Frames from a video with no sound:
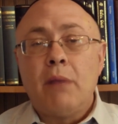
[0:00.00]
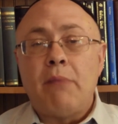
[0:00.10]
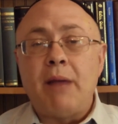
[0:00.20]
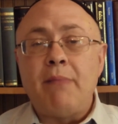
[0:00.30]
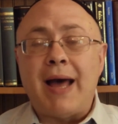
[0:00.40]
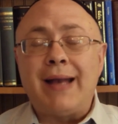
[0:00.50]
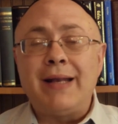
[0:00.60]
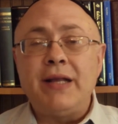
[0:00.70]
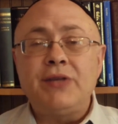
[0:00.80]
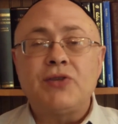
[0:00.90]

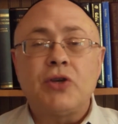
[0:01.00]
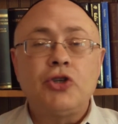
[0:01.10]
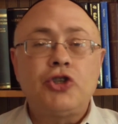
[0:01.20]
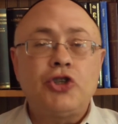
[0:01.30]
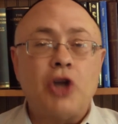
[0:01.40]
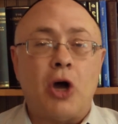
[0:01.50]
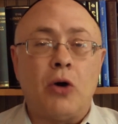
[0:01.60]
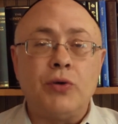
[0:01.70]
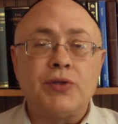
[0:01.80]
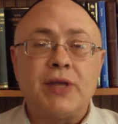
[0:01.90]
Maimonides
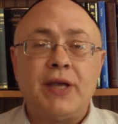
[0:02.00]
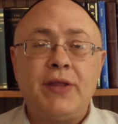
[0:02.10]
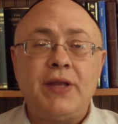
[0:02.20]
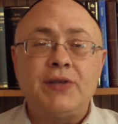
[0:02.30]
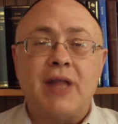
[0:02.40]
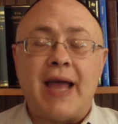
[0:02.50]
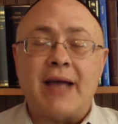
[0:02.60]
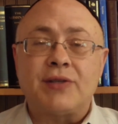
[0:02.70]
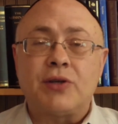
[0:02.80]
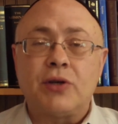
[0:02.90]
shows in these
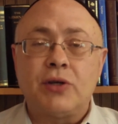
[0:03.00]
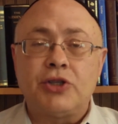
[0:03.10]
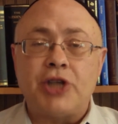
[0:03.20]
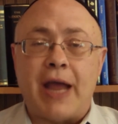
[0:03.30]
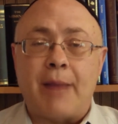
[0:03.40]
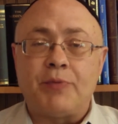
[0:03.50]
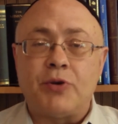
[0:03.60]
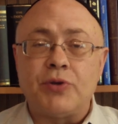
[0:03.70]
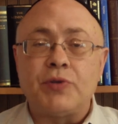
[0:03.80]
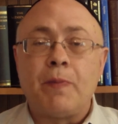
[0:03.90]
last
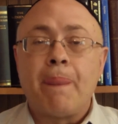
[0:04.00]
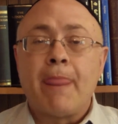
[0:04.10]
chapters